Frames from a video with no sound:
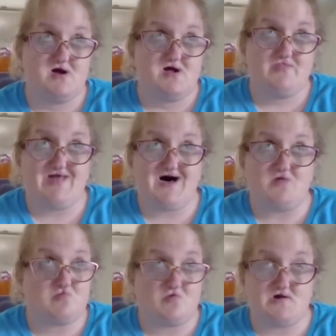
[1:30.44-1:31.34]
that
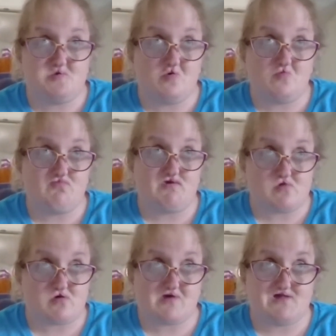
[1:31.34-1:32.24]
really told me
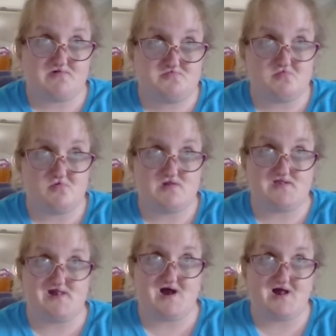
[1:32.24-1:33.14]
where I stood in
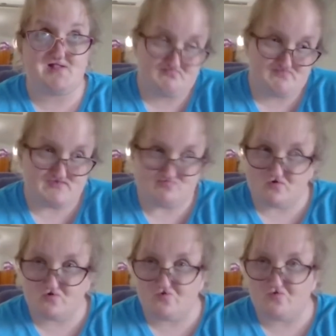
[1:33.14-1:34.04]
the eyes of
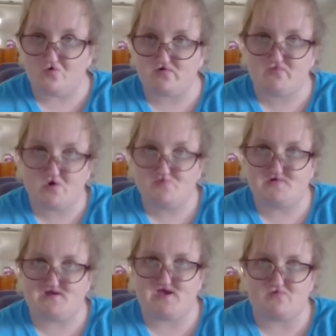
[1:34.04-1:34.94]
people who were supposed to
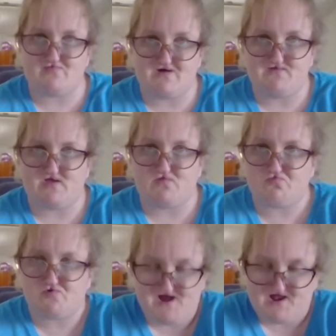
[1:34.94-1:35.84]
care about me and
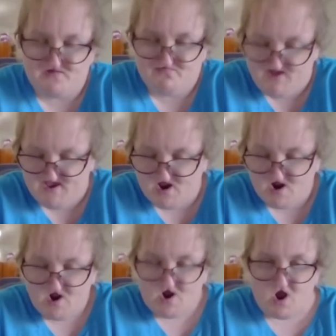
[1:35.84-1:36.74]
protect me,
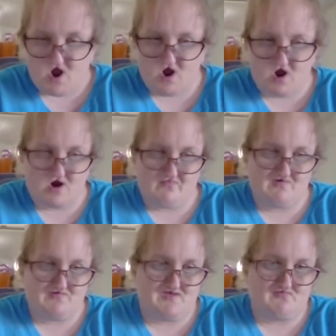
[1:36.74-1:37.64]

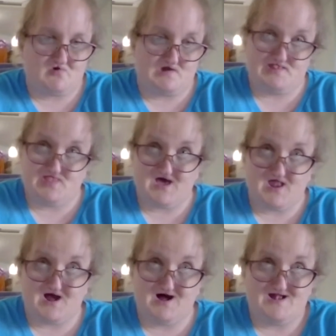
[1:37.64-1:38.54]
namely that
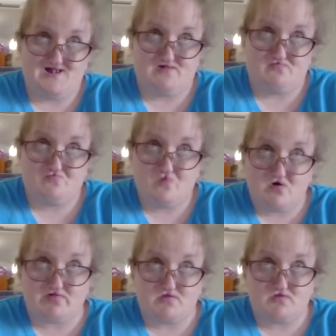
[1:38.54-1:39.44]
I
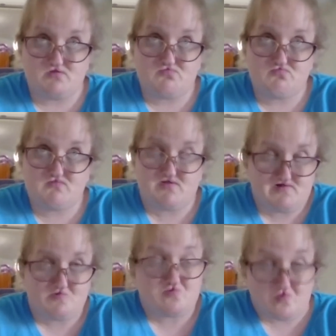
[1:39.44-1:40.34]
wasn't
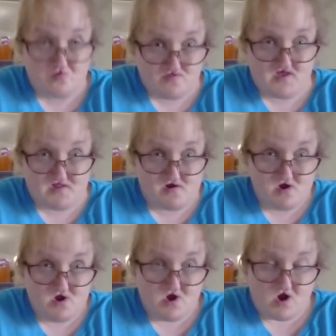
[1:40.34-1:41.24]
considered worth it
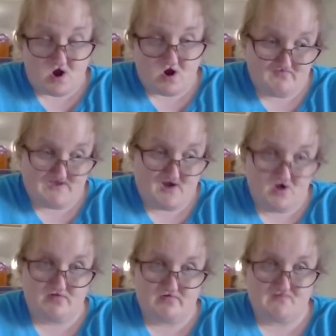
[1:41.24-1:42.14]

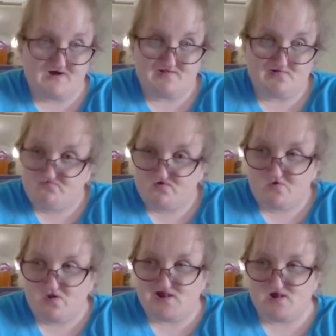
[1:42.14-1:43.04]
because of my
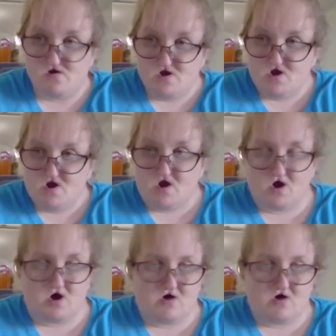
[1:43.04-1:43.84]
disability. On